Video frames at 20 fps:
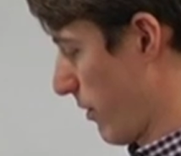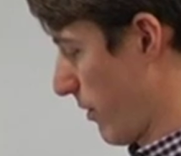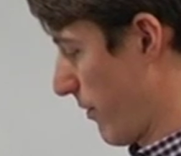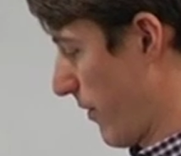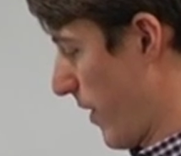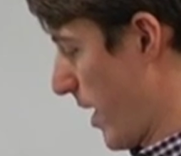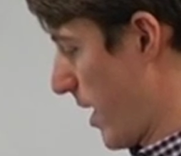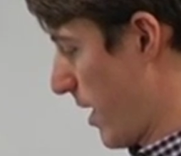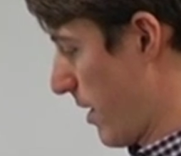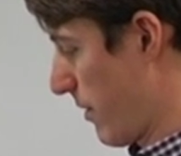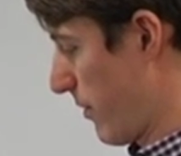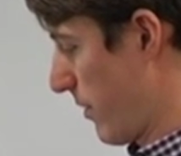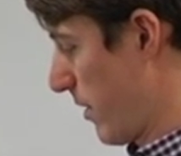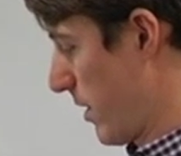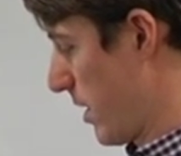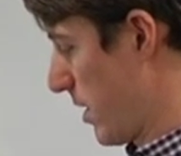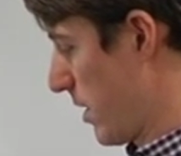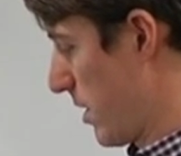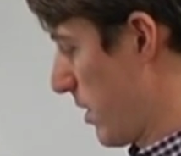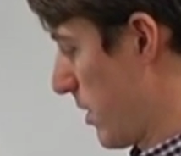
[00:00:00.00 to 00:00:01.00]
5,
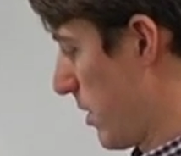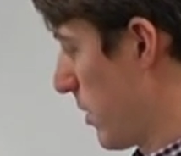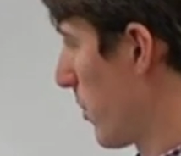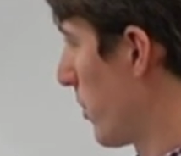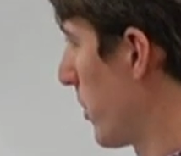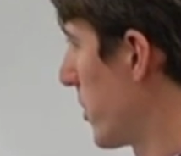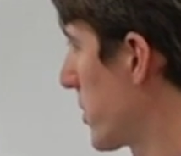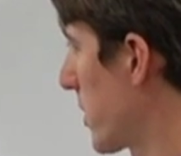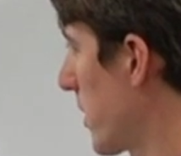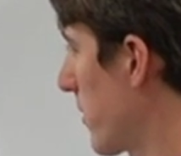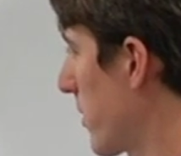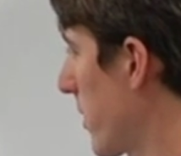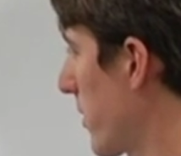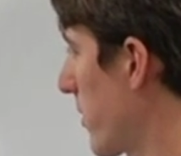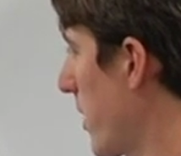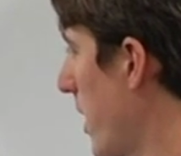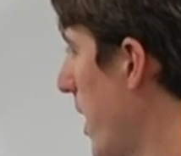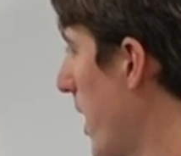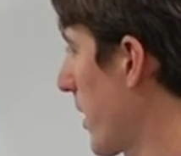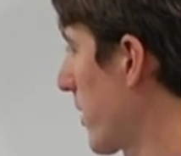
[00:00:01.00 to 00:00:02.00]
which gives
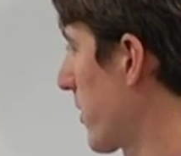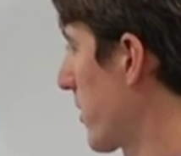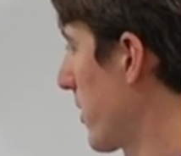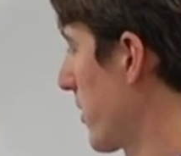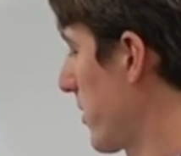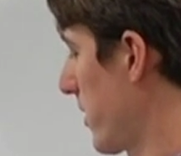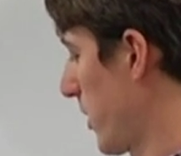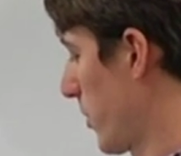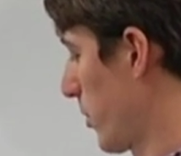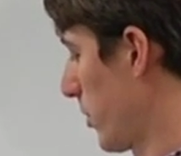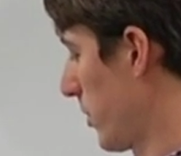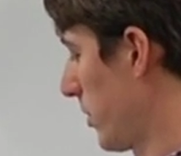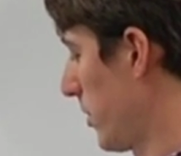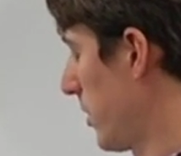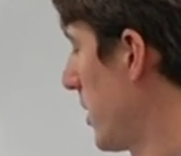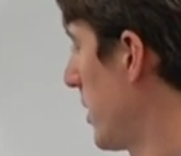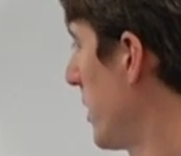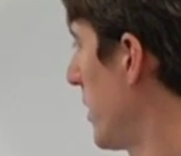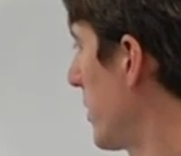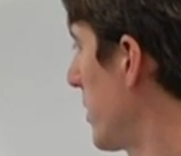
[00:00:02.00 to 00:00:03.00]
us x is equal
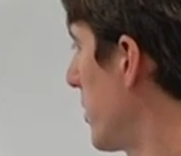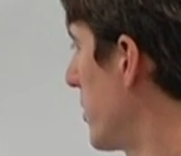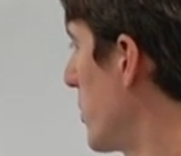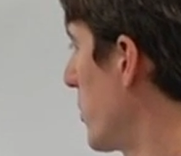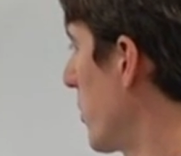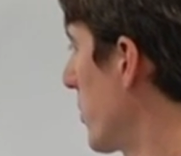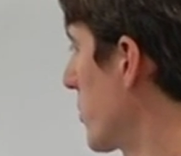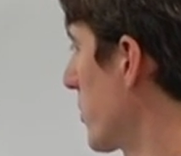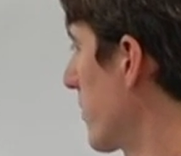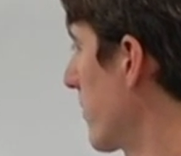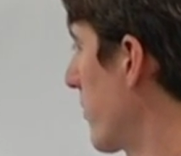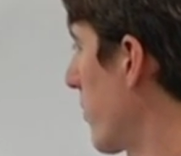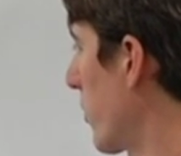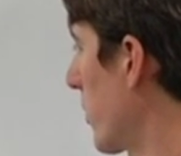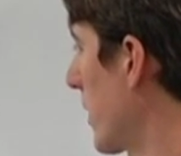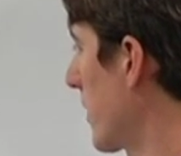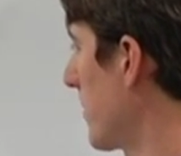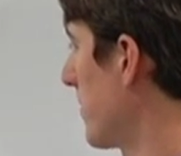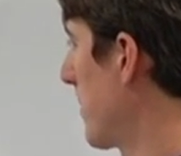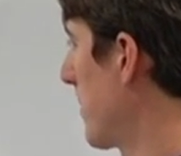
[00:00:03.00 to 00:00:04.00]
to 240.